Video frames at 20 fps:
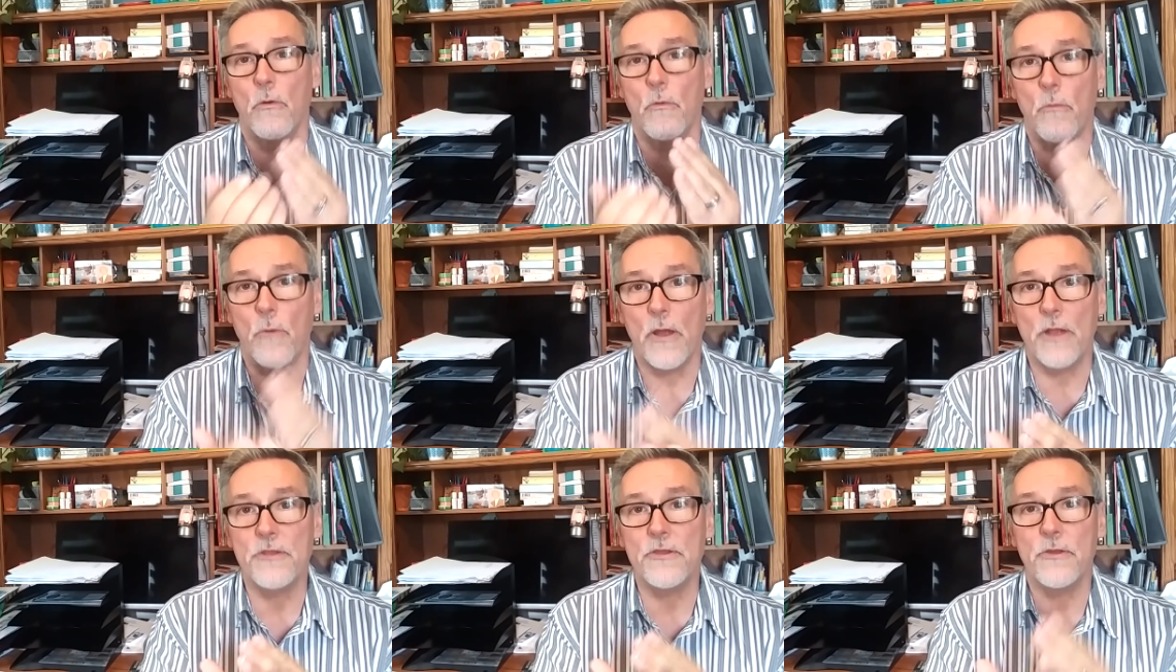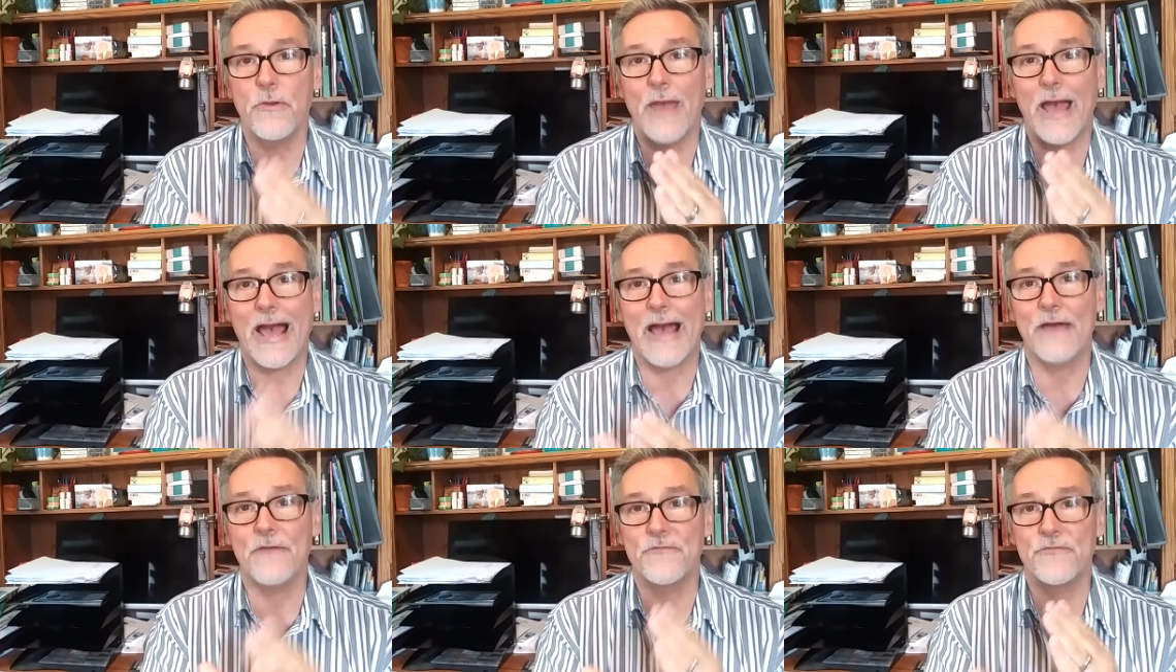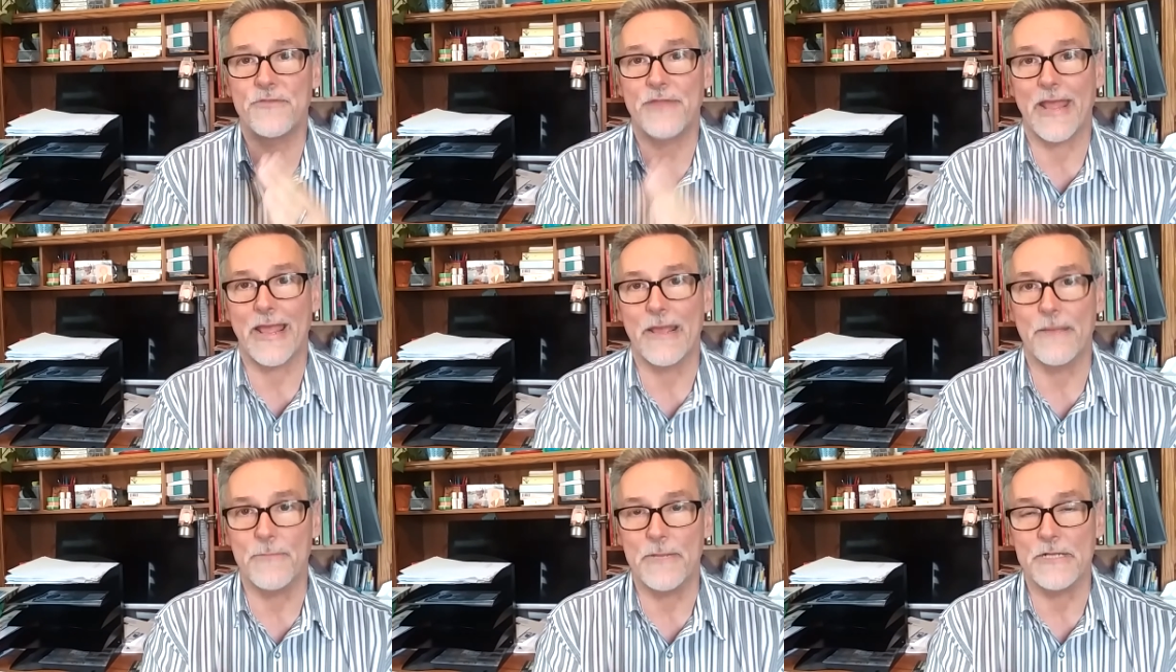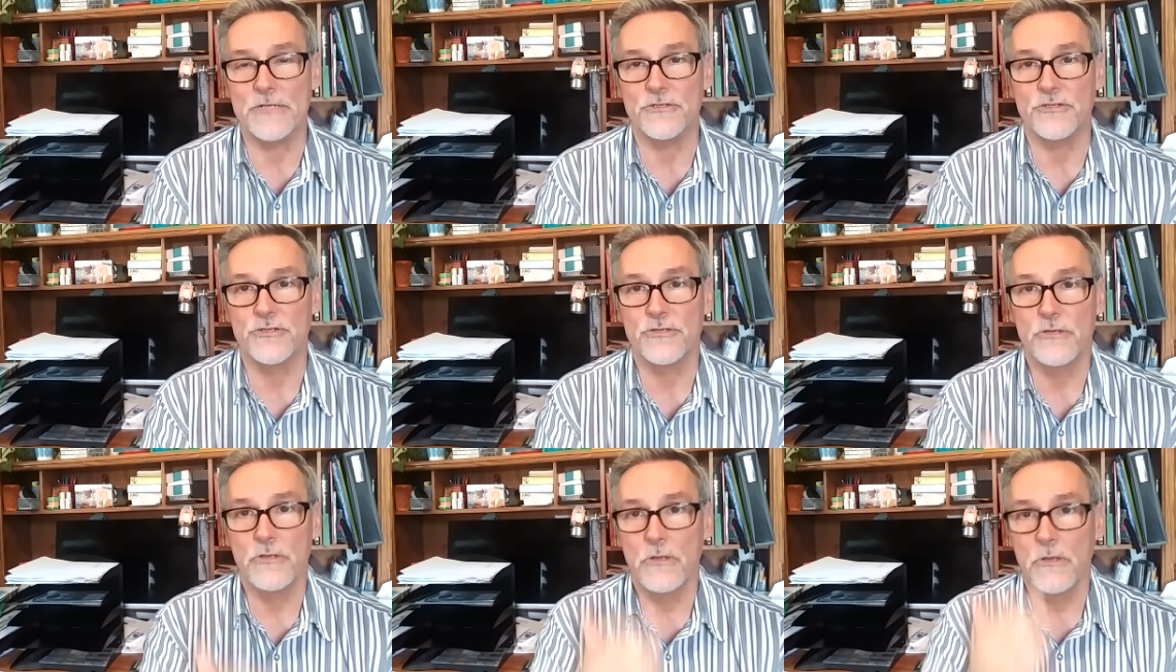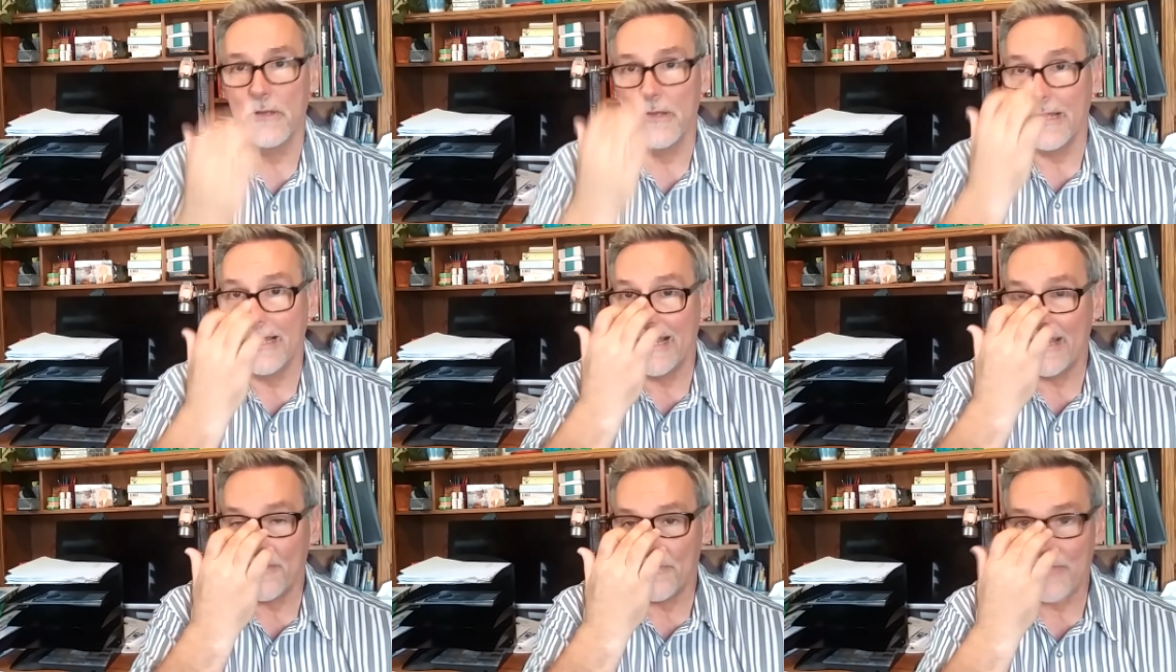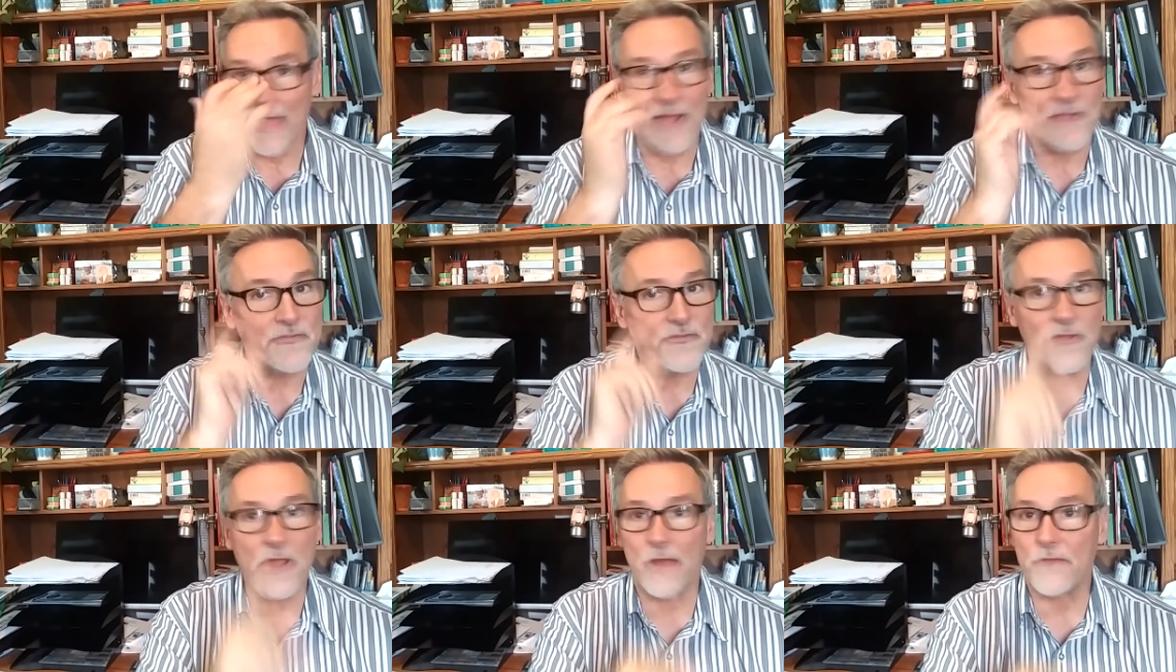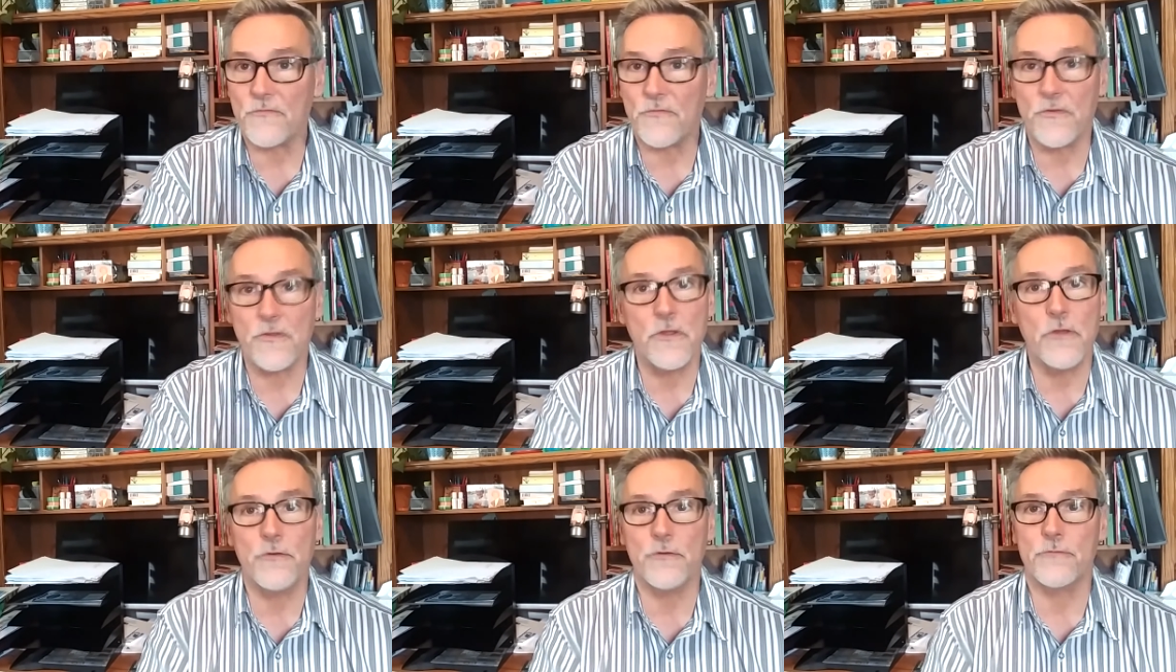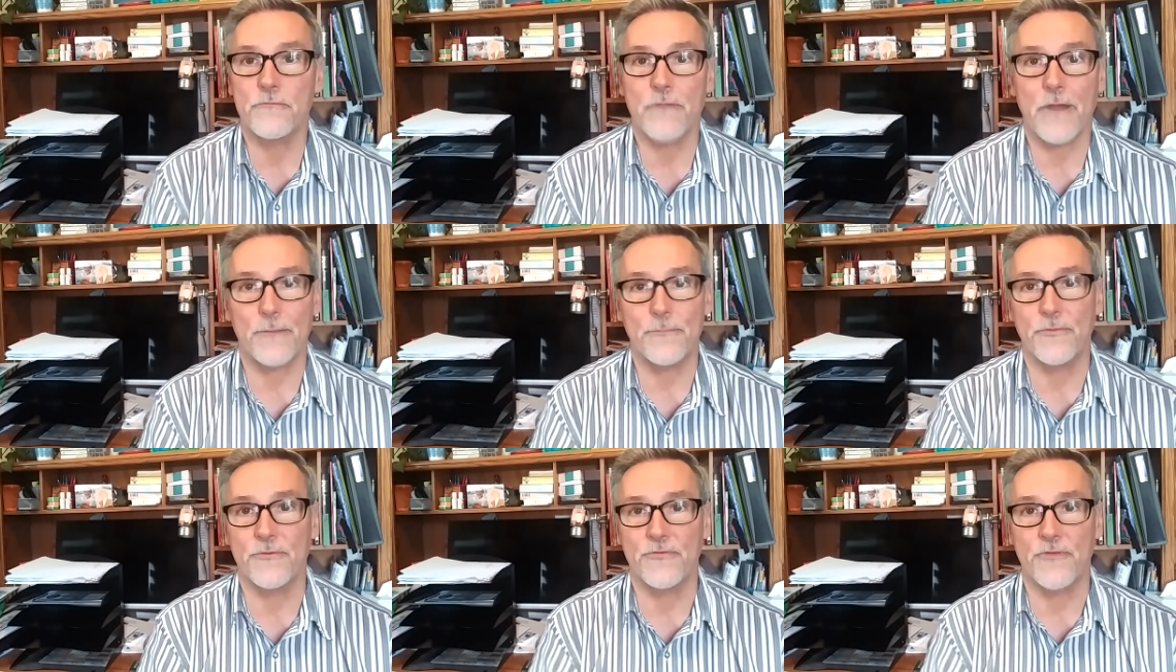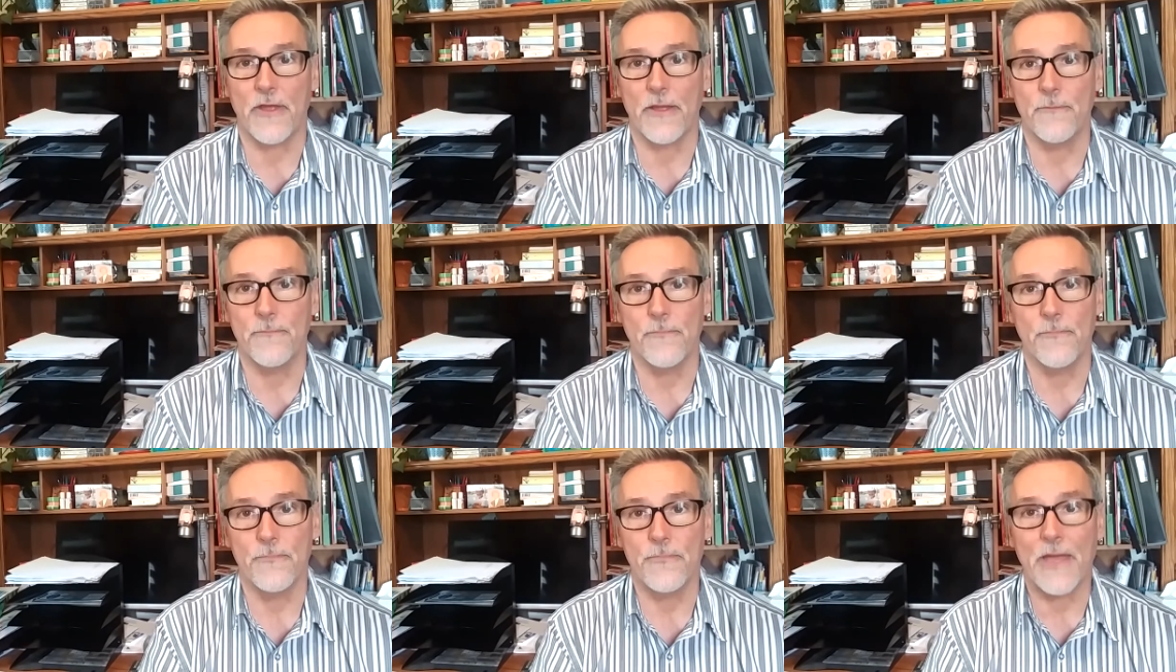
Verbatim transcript: When you have damage, that's not for you to represent.